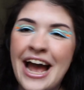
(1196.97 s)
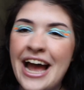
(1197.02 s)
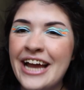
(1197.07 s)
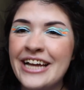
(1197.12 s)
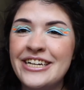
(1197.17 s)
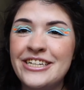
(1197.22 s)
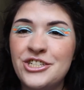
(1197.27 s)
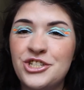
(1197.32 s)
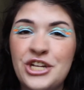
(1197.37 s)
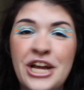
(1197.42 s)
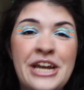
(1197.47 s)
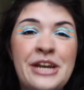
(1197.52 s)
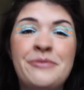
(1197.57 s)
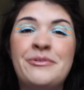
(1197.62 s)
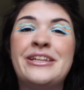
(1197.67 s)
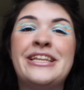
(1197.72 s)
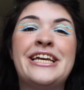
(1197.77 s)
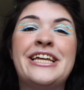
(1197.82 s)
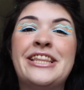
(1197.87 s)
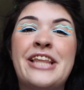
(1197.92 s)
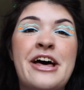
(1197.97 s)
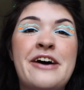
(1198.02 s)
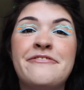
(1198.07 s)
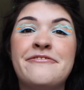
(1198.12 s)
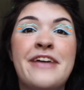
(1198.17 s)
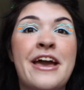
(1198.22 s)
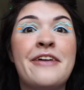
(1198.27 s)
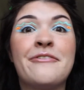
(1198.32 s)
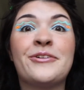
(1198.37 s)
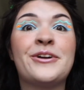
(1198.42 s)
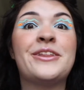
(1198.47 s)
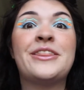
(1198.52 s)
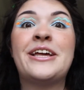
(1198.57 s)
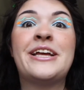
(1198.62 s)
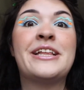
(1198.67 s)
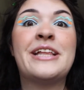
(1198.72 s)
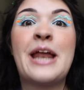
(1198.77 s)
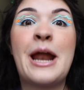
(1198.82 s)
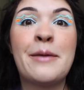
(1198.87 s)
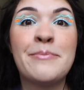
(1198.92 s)
I genuinely love
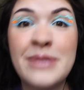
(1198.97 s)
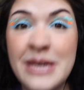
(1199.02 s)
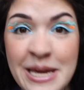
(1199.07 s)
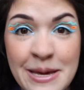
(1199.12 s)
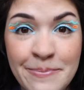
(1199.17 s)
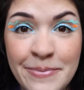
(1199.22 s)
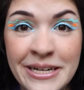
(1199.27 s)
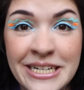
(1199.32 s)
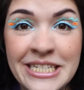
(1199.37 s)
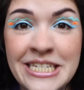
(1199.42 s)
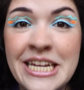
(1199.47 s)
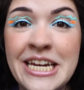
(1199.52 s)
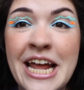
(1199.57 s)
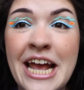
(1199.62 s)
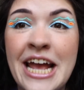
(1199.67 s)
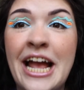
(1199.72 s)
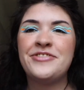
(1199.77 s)
everything that I'm keeping today.